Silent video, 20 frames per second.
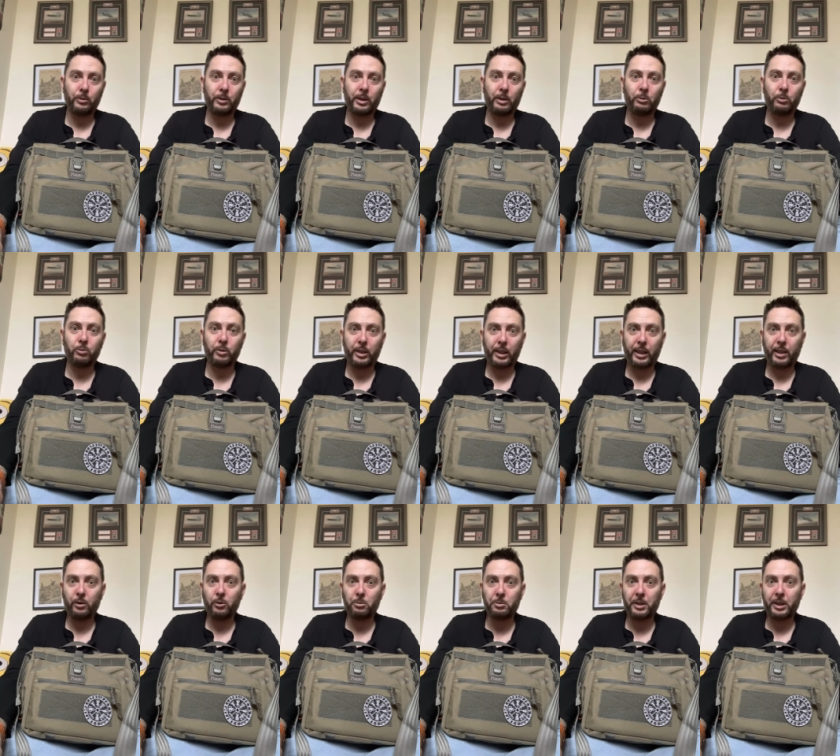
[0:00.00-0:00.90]
That would really
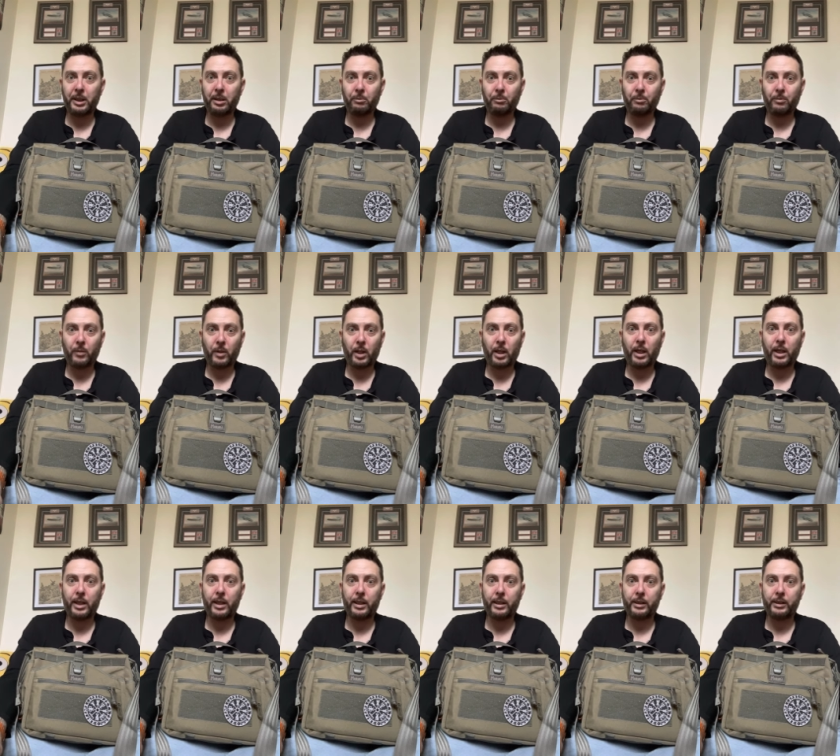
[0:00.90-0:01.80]
help me
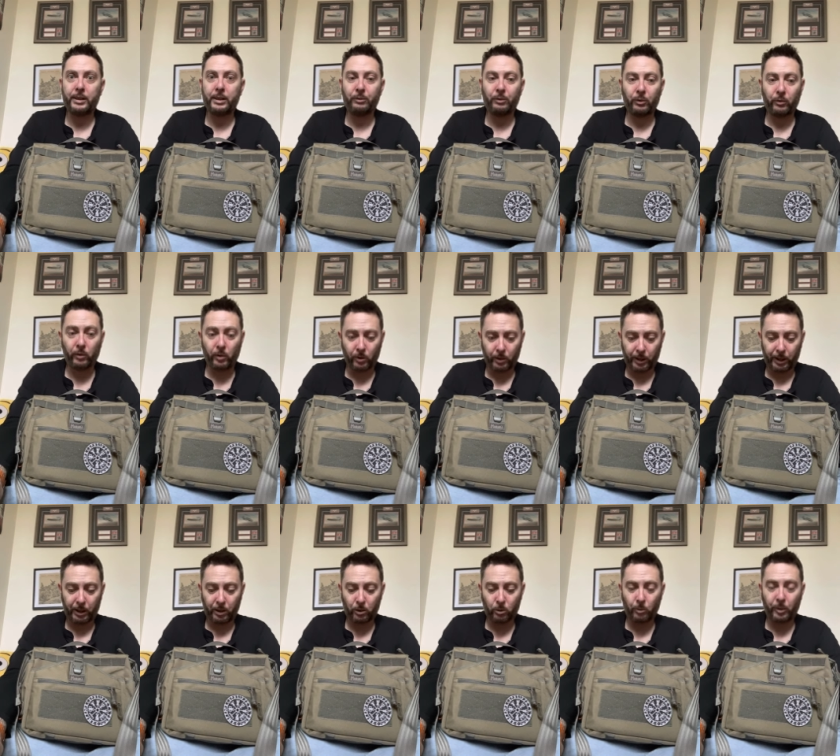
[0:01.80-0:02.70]
and if you've got any
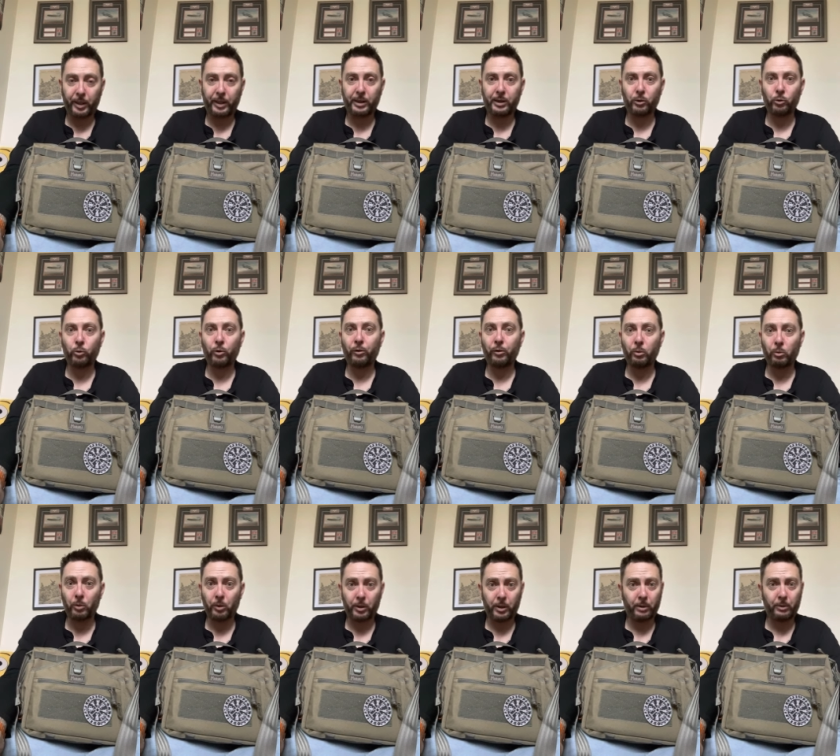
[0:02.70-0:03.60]
comments or if you
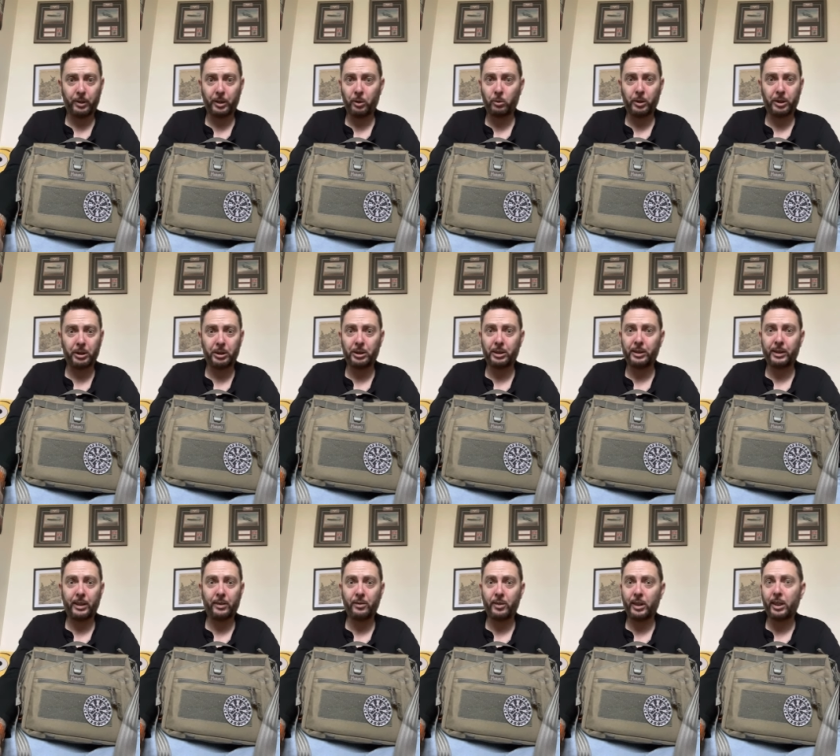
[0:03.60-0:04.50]
want to know any questions
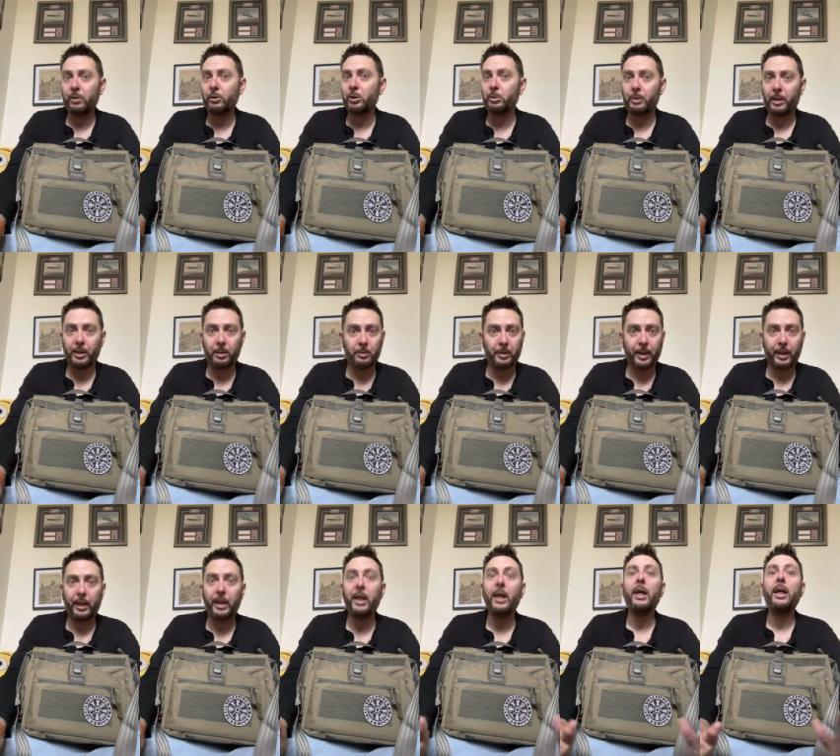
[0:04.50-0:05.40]
anything else about the
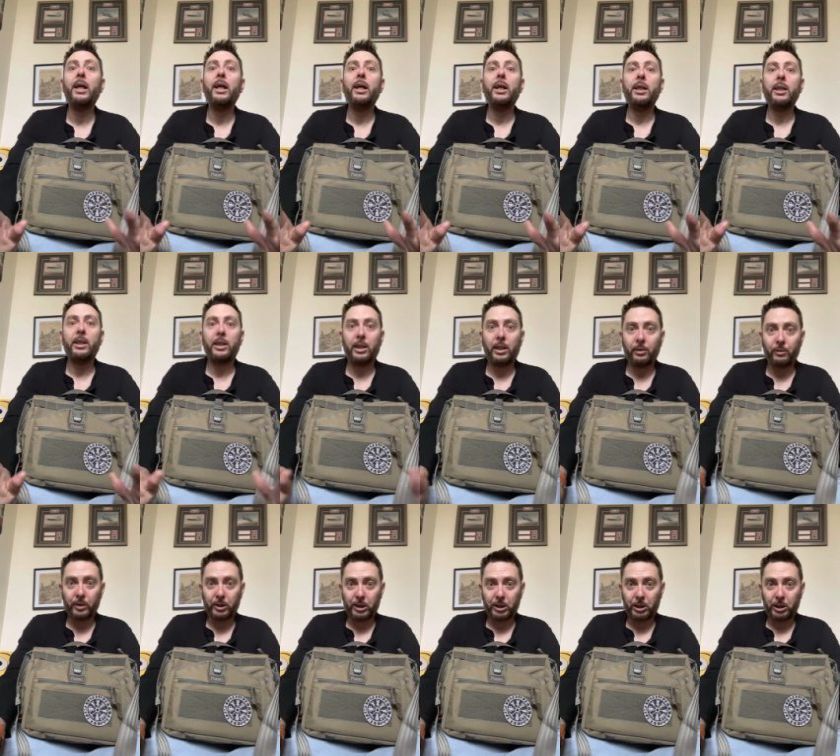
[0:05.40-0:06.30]
bag give
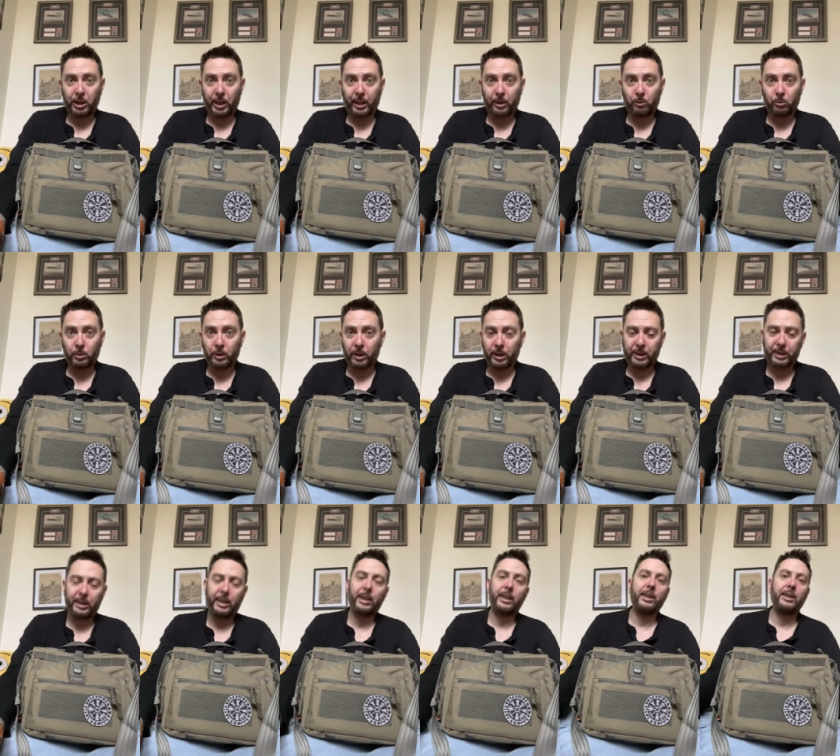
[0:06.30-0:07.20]
us a shout. But like
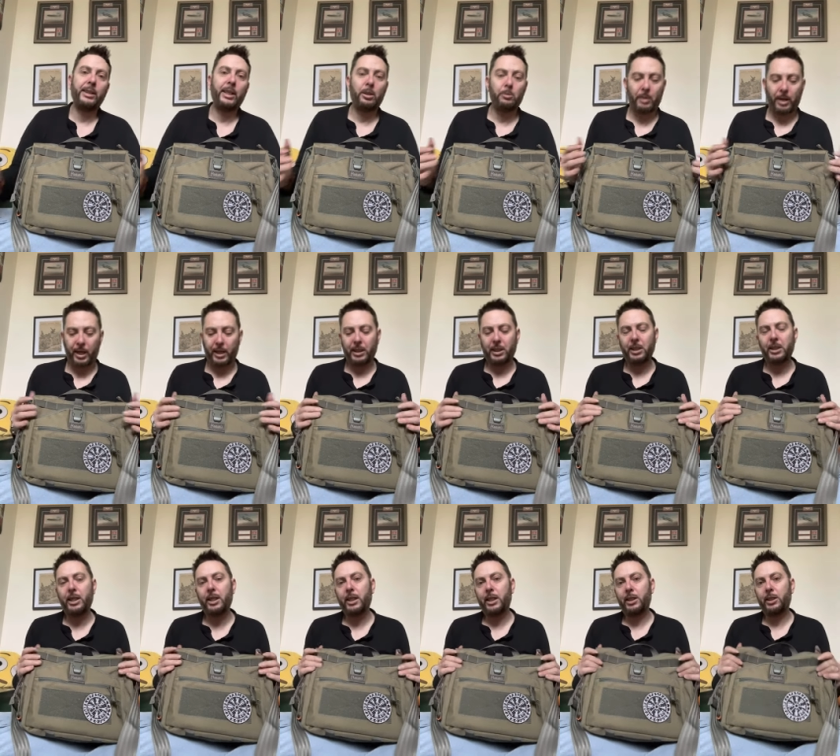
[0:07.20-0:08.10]
I say, it's had about a
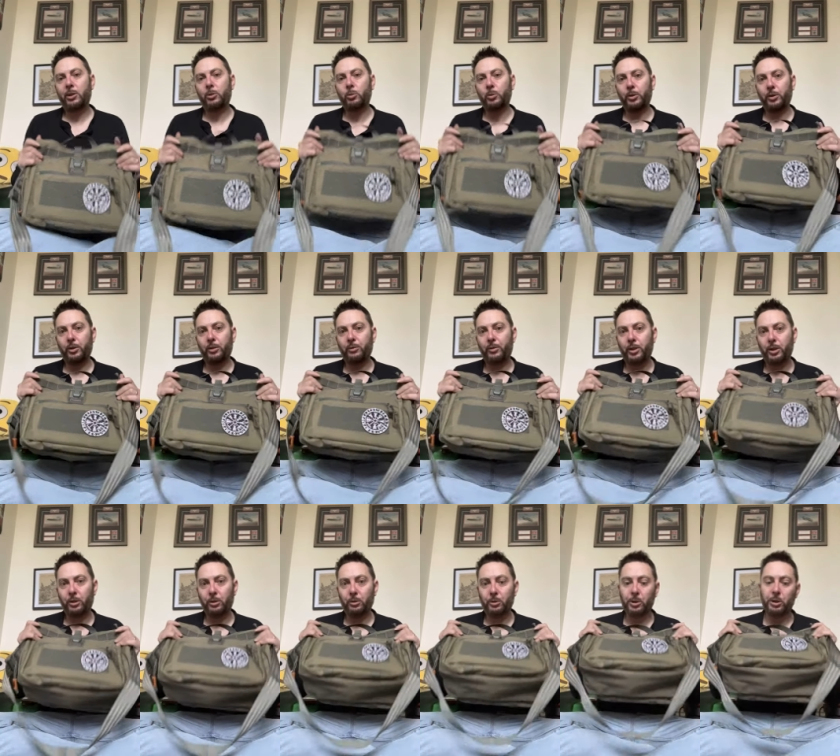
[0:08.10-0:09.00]
year's worth of
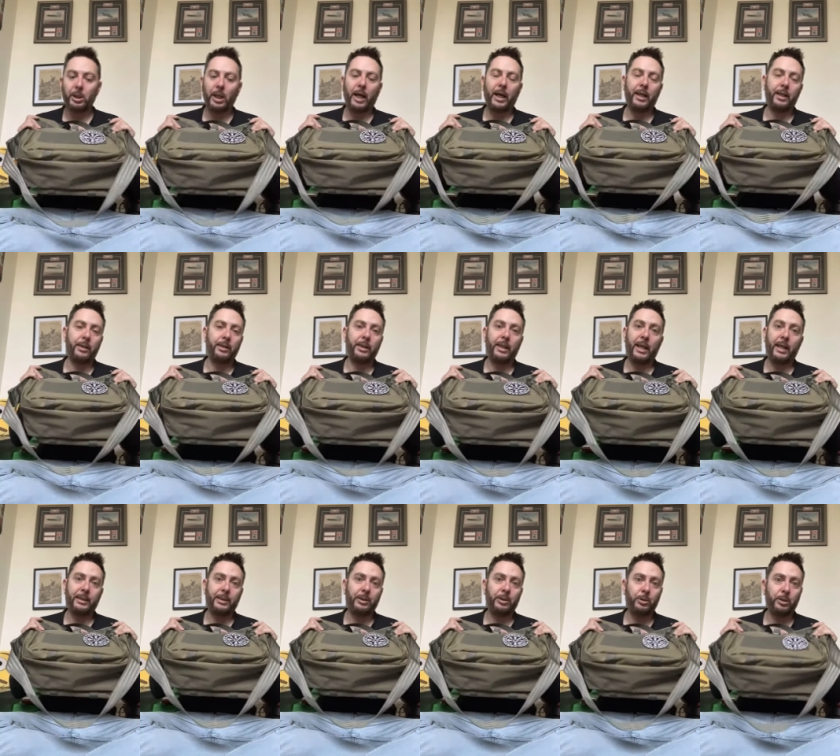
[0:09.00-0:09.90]
use and it
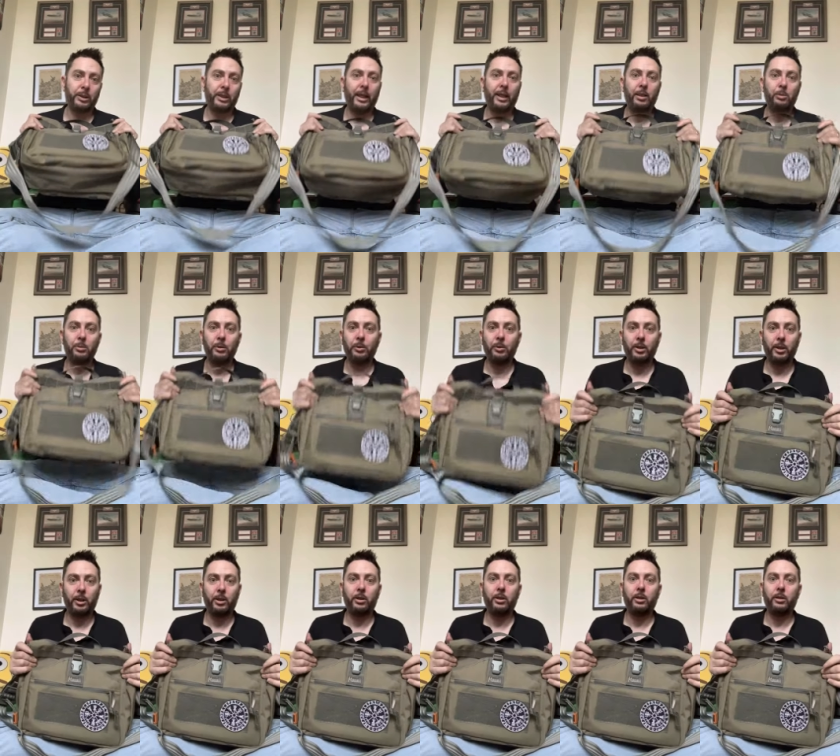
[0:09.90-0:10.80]
hasn't just sat in the boot of the
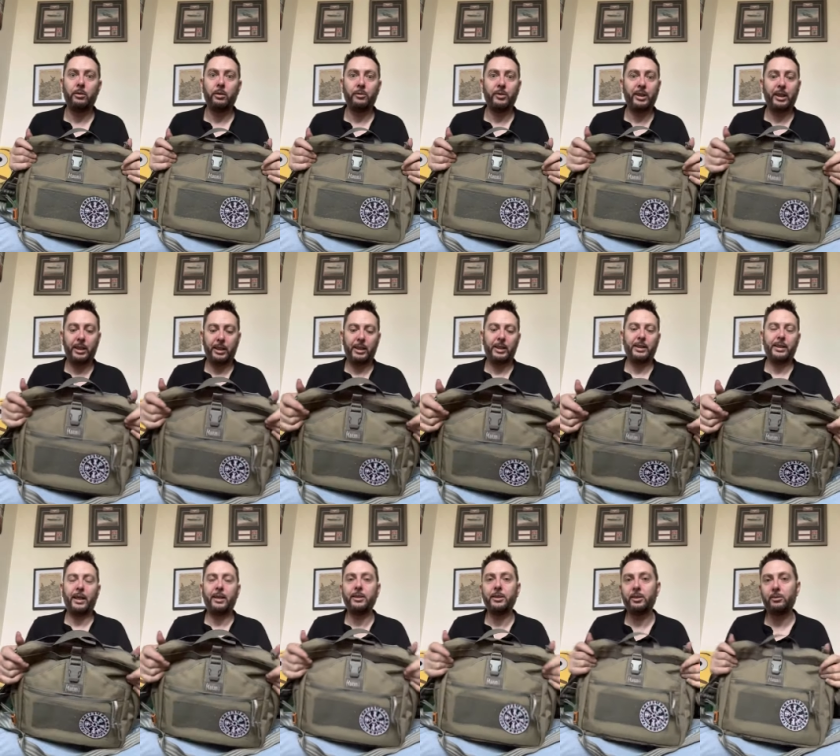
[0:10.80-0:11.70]
car. I've taken it
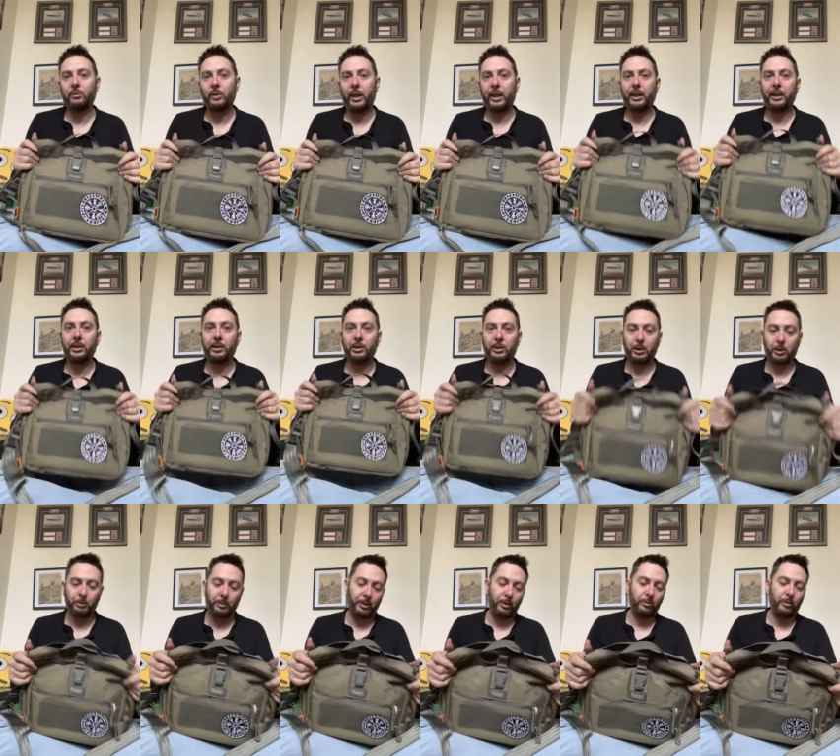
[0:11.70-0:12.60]
down to the range, it's
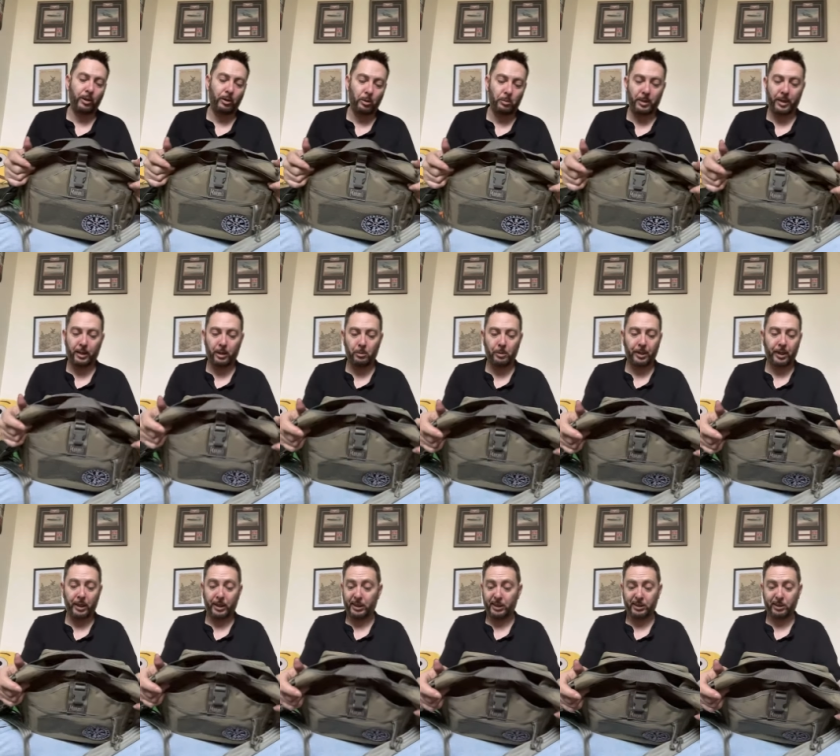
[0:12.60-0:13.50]
been thrown about a
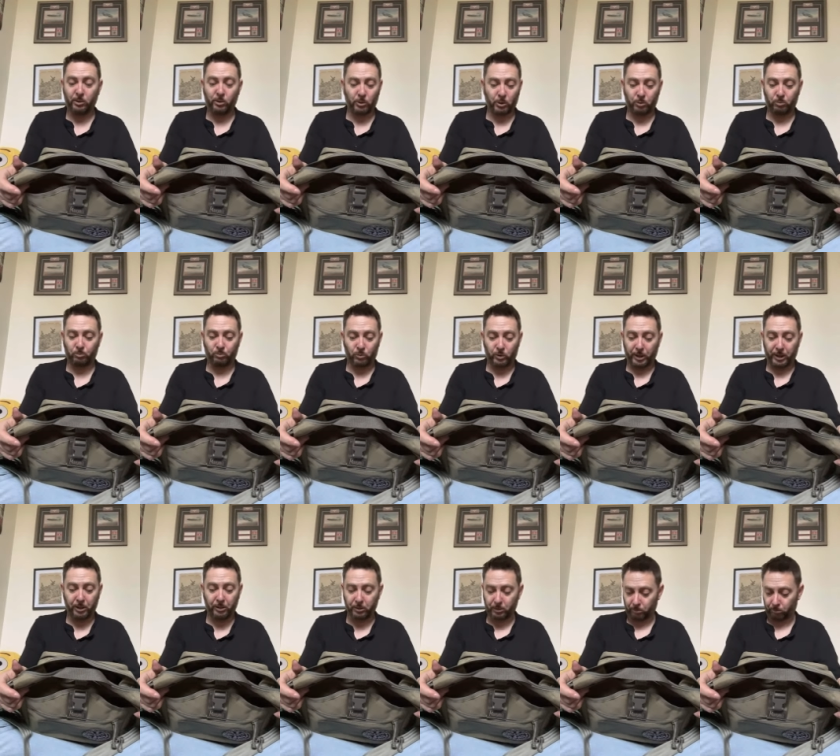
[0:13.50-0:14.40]
bit and it still looks really
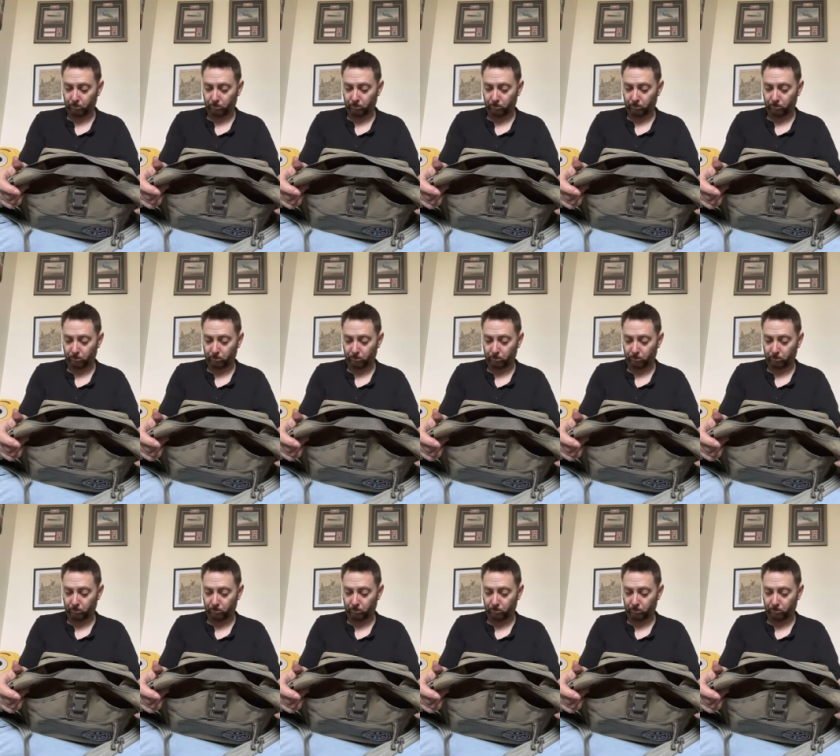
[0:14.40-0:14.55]
good.